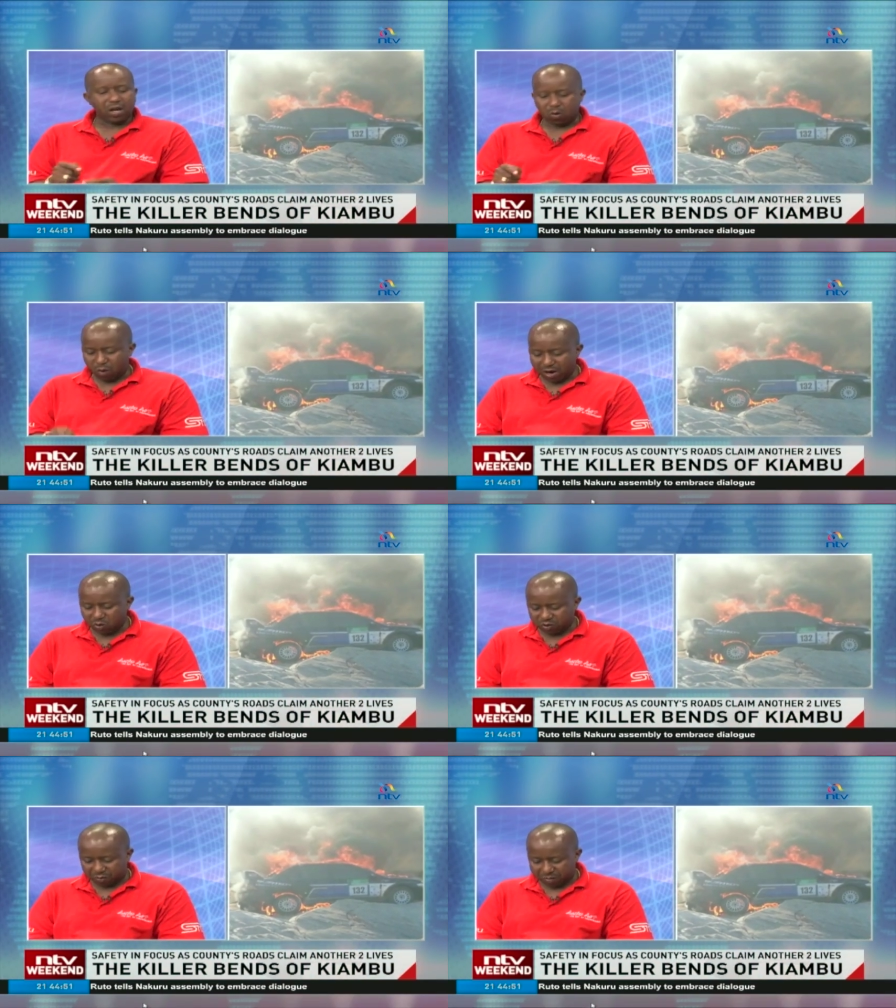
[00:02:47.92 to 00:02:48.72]
one
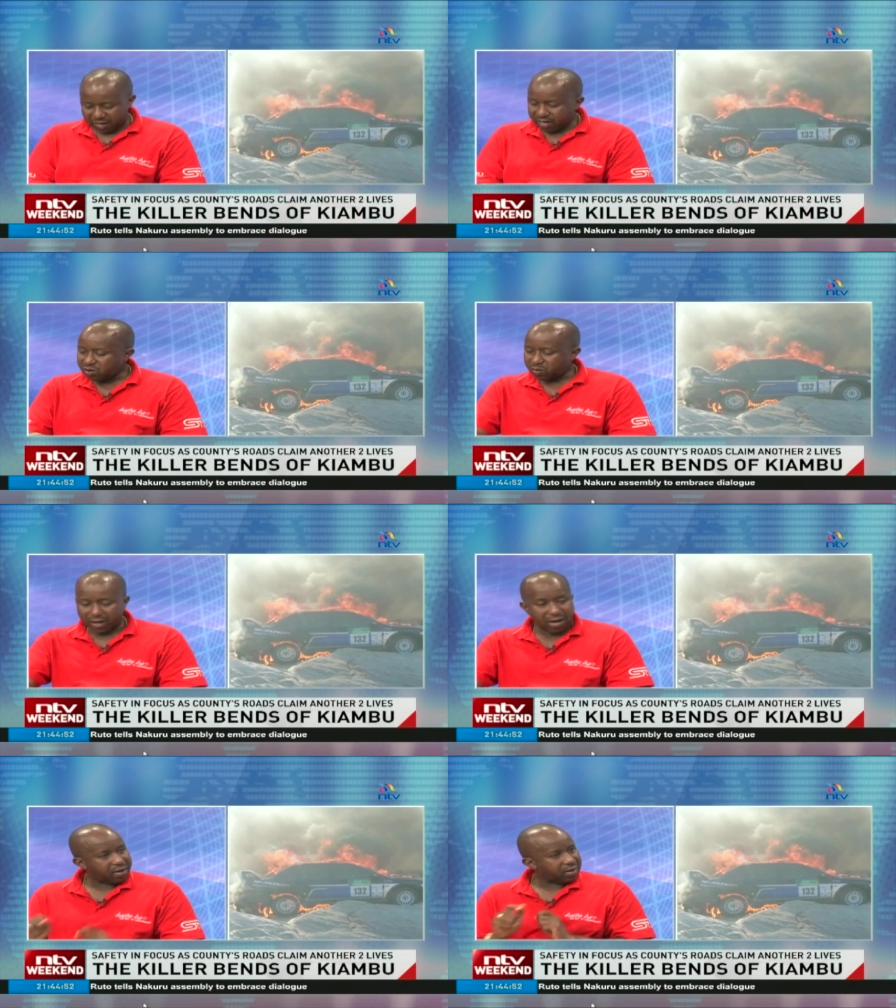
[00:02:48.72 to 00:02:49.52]
goes from here to
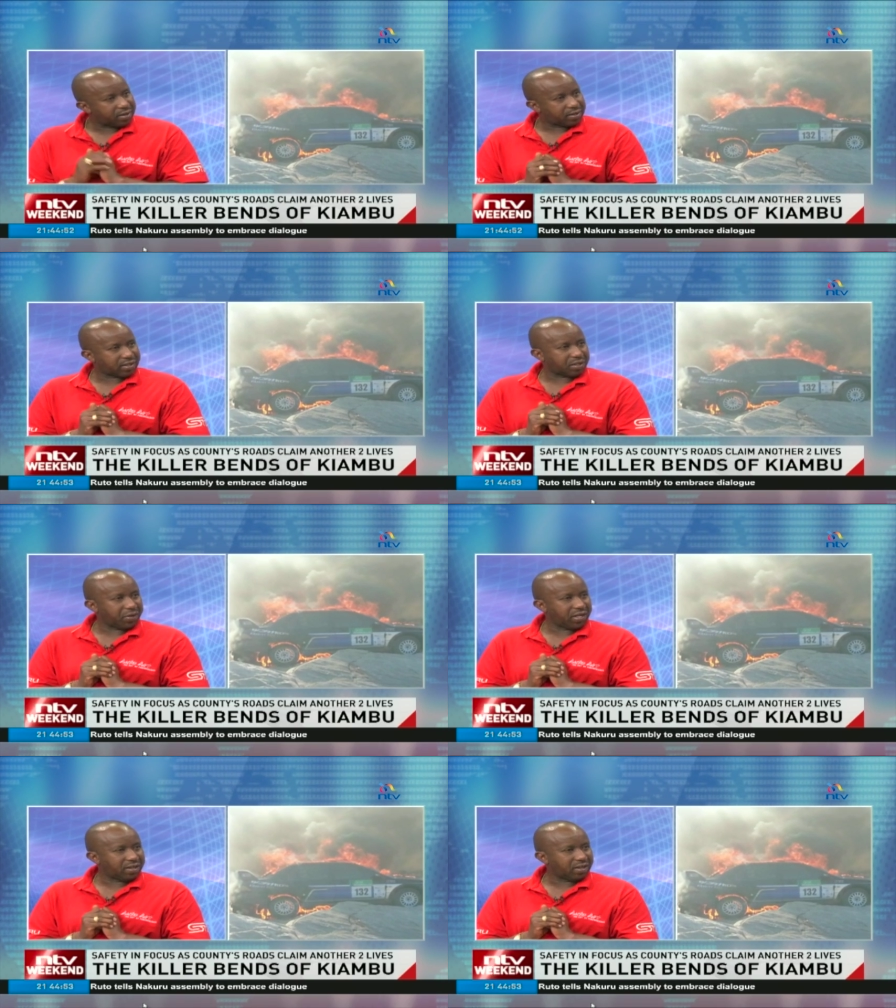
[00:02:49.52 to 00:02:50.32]
there, takes a
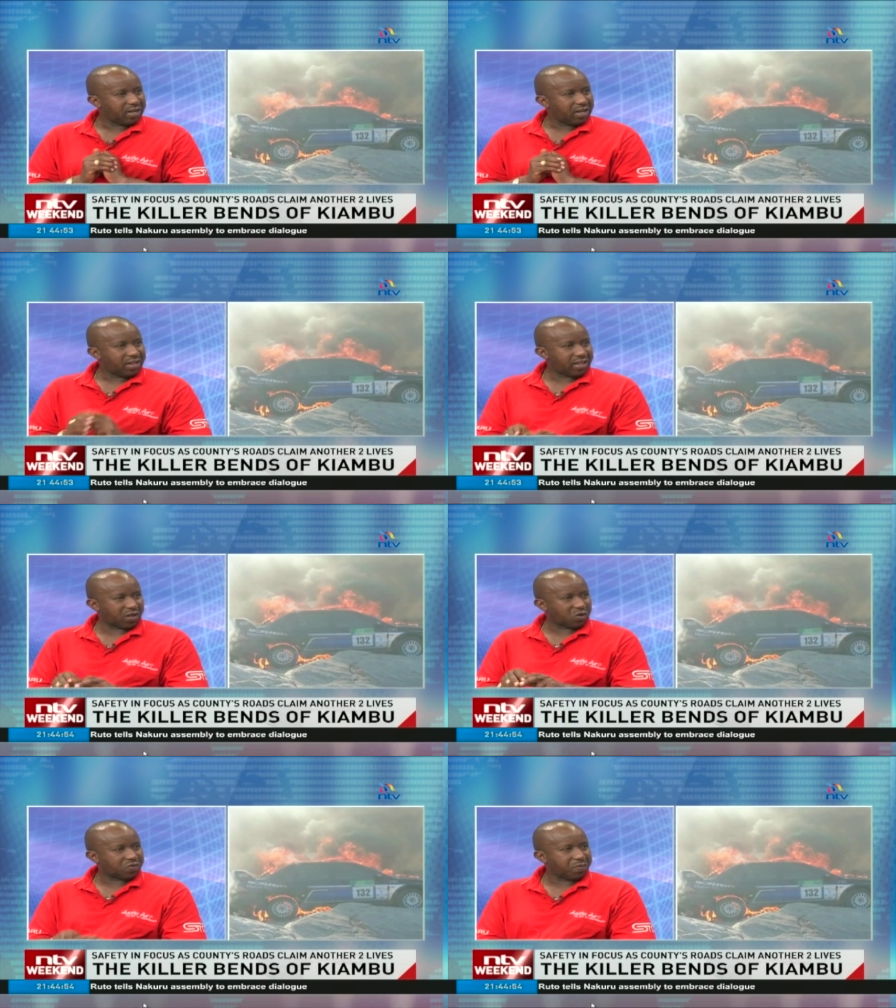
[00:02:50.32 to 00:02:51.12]
minute. The other
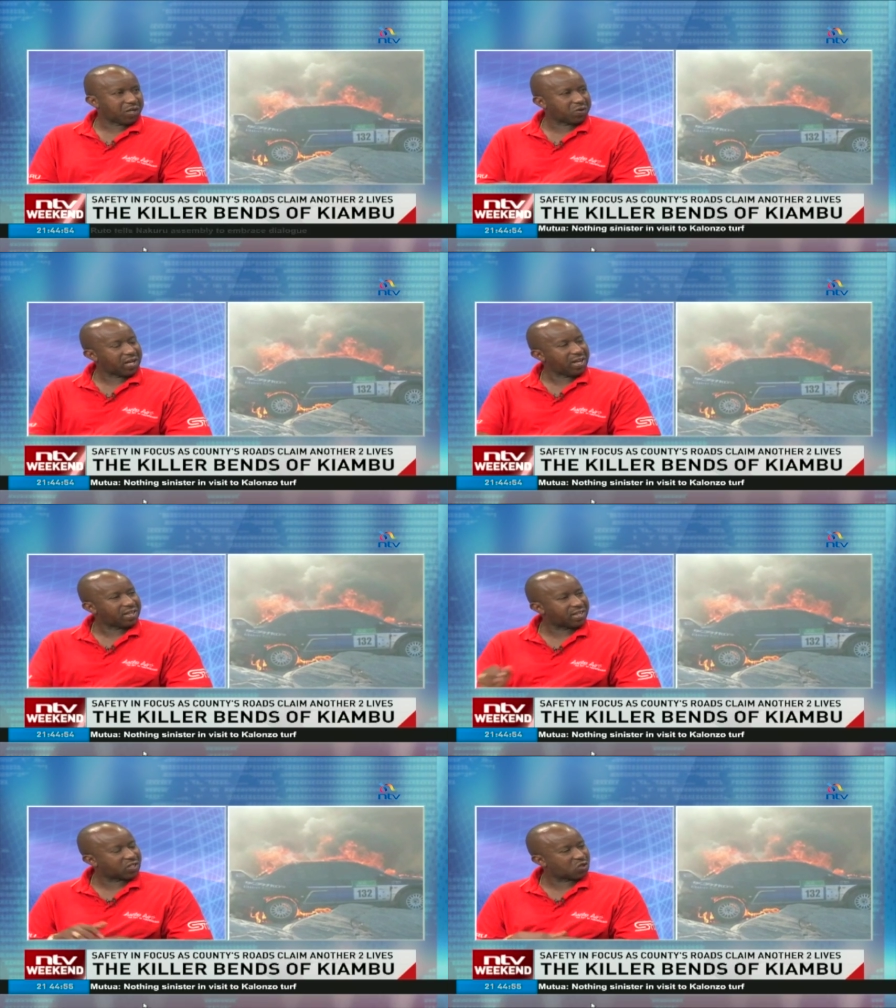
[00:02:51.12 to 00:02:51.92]
goes from here to there, mm
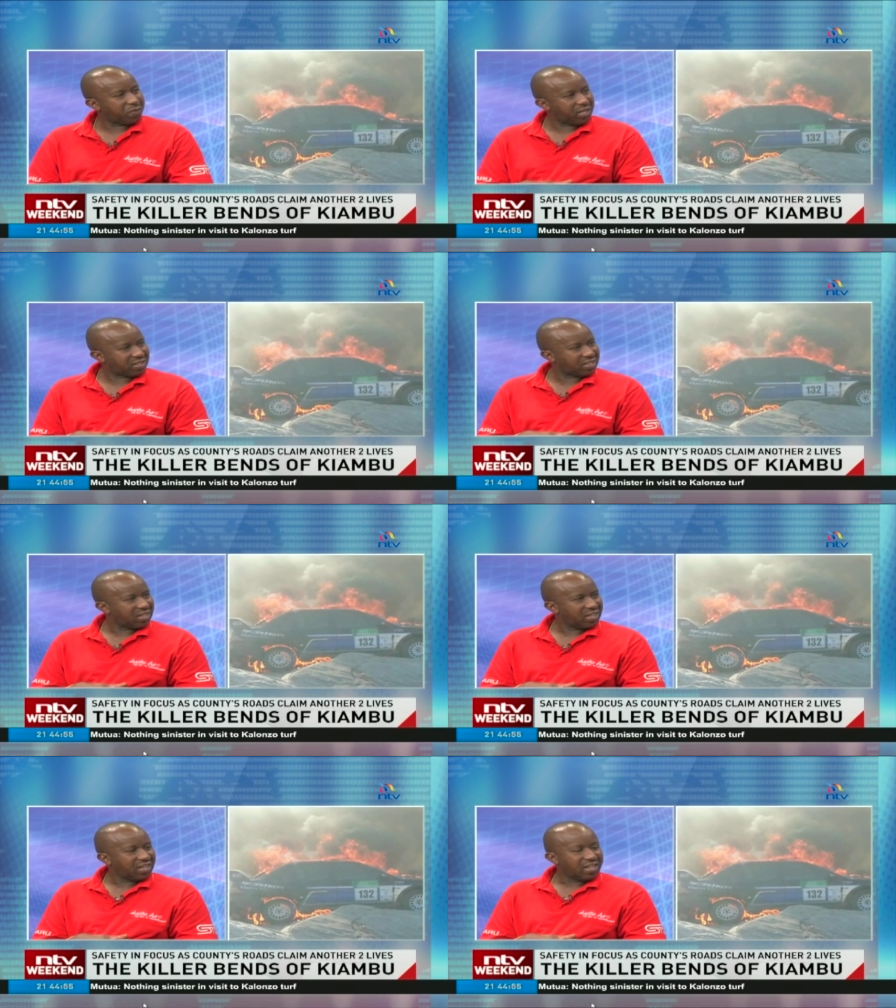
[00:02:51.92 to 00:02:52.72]
-hmm. takes mm-hmm. two minutes. Mm
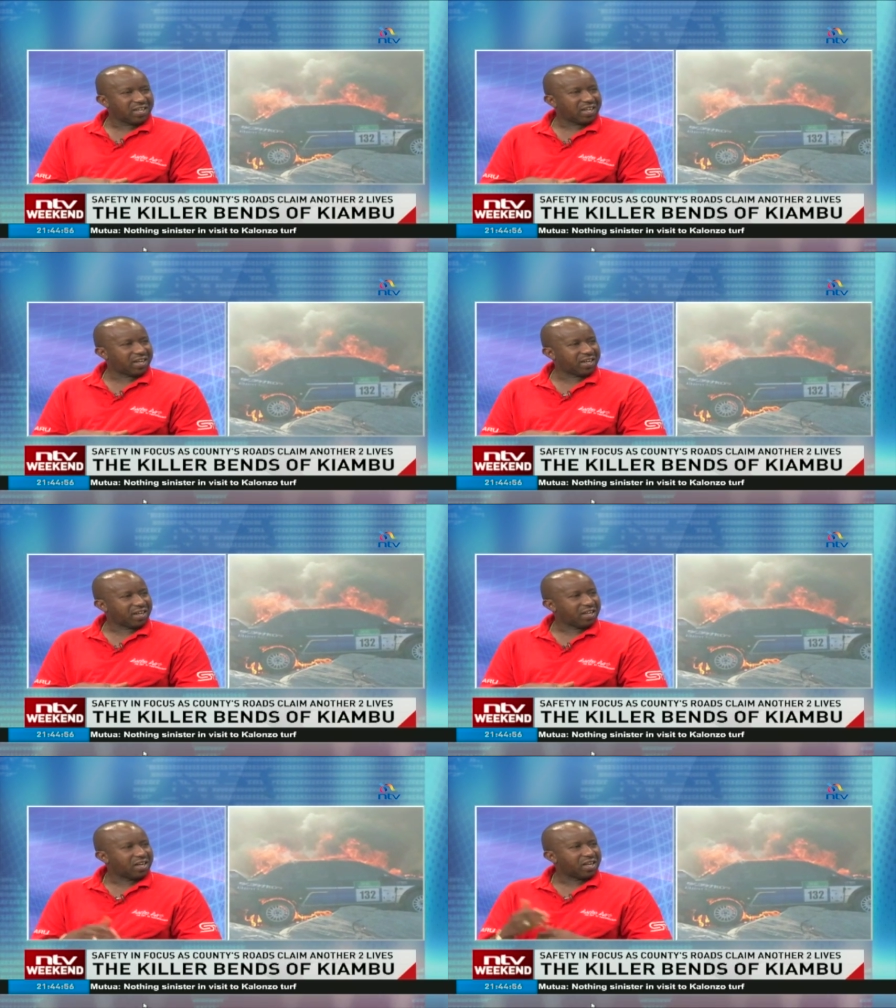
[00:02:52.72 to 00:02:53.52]
-hmm. And
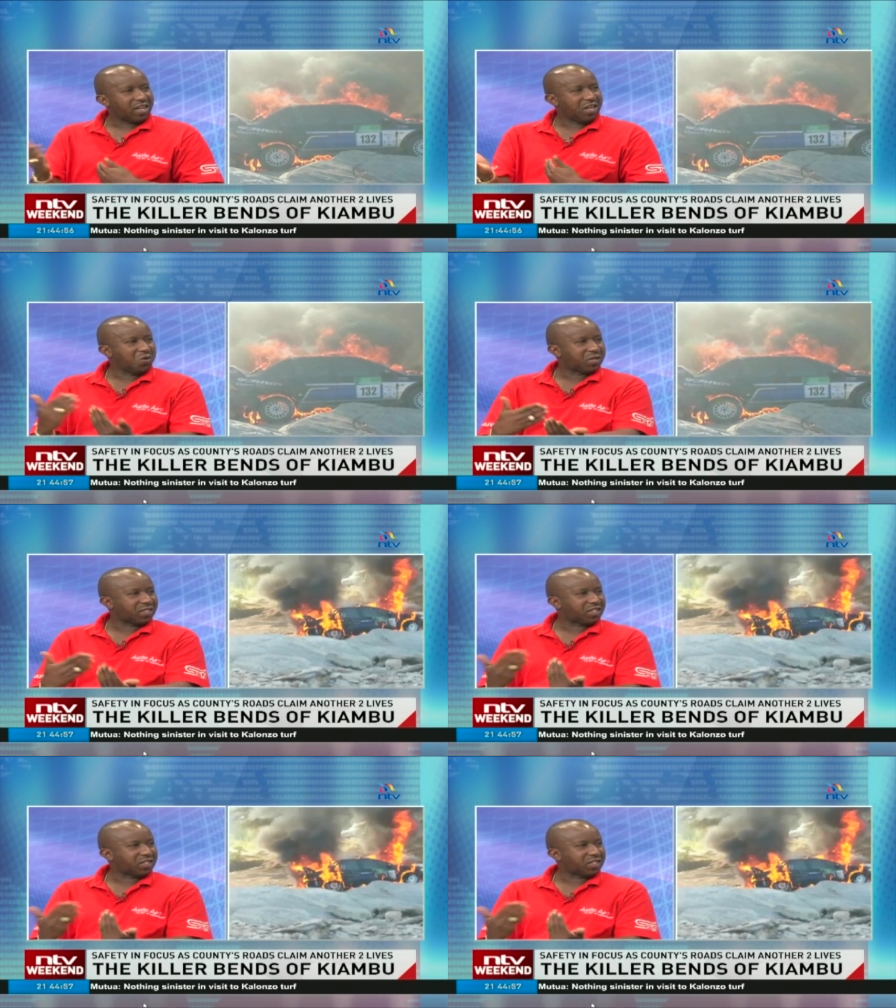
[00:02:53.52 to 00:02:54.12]
he who takes